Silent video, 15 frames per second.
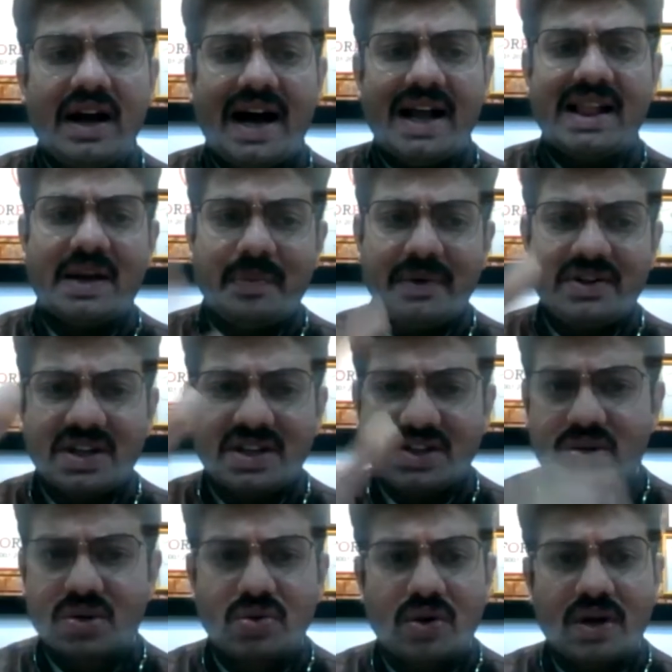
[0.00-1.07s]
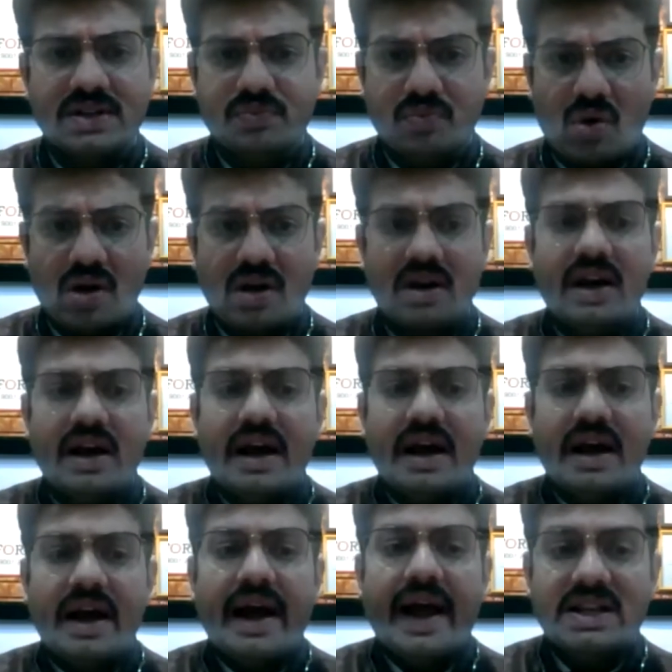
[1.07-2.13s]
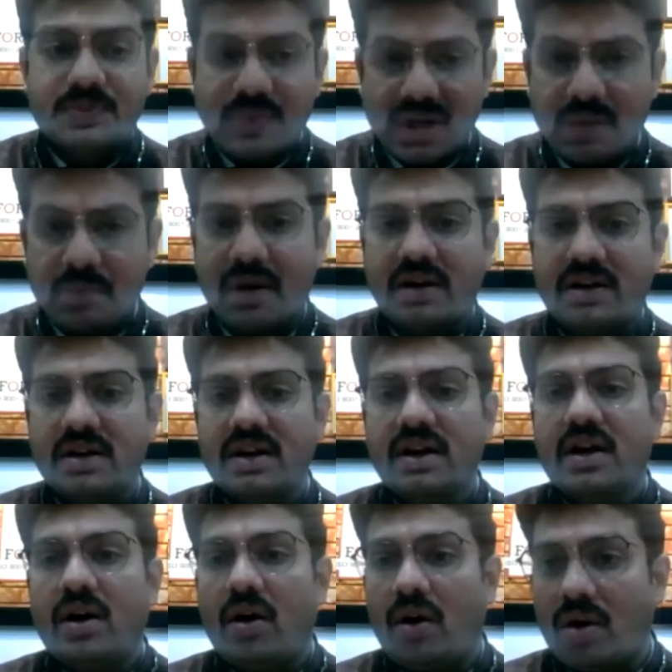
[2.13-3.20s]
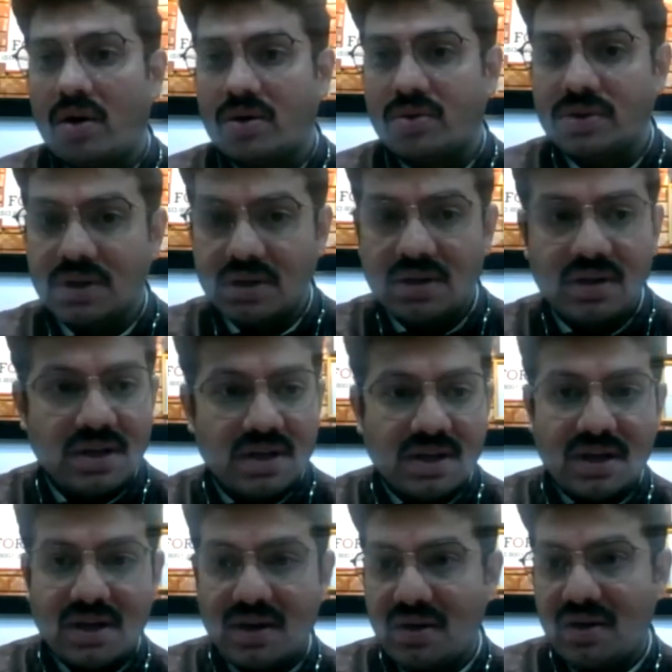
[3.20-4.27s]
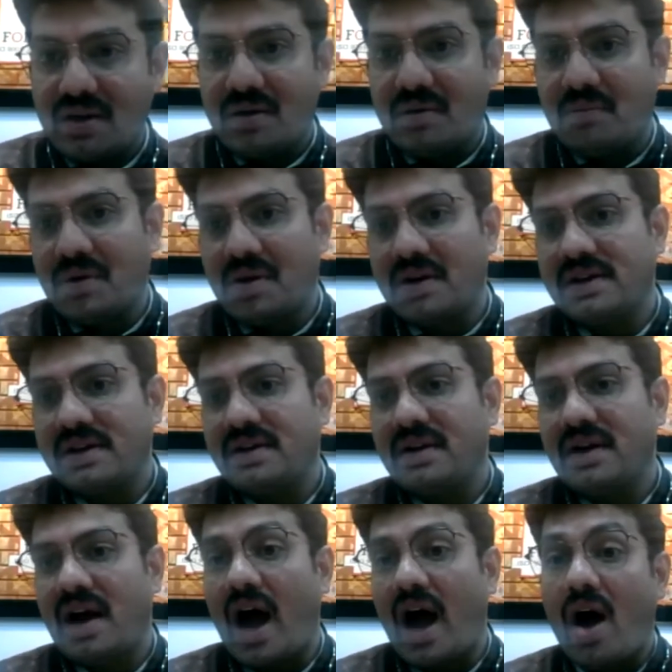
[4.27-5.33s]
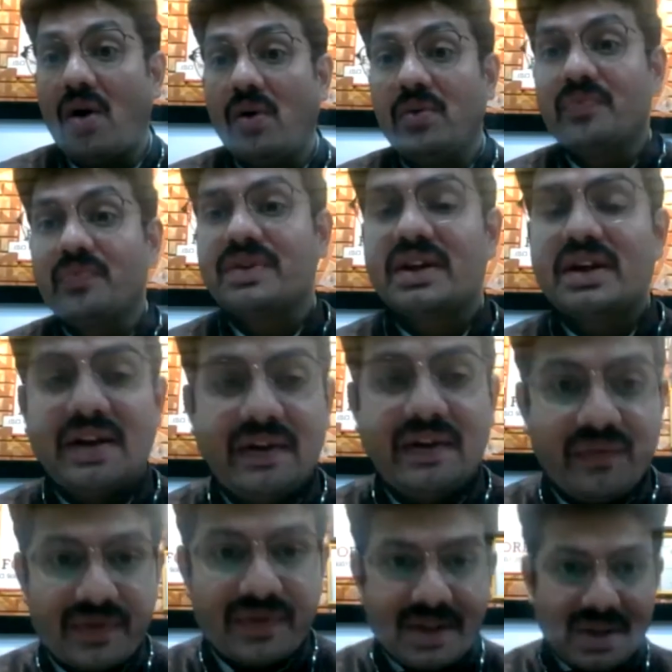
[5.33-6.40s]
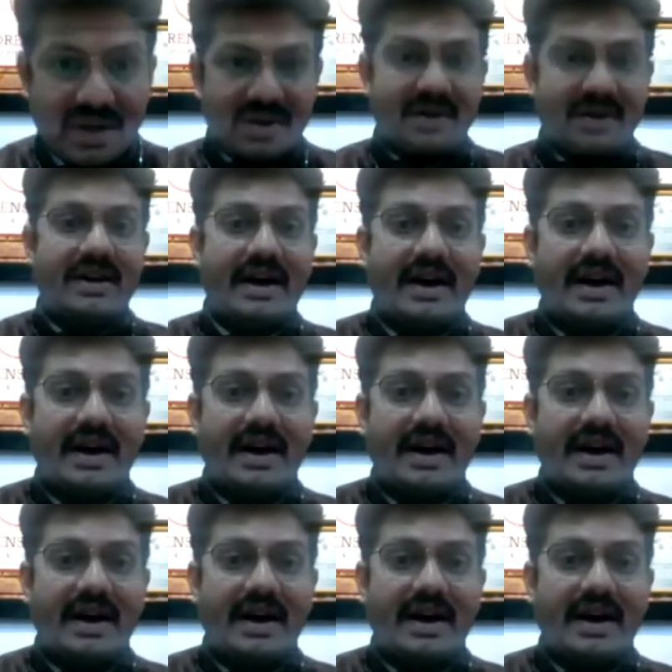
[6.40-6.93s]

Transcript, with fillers: let me just do a small experiment on to the uh, uh, how the,